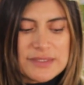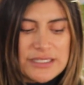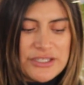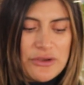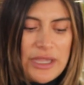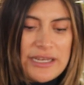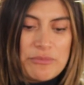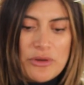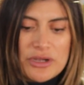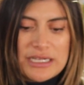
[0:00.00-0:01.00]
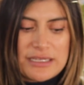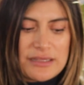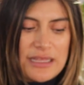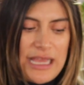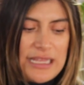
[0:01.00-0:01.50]
in a book
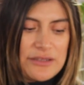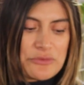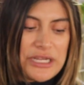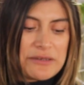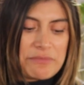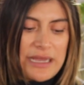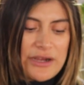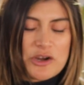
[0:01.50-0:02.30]
and written by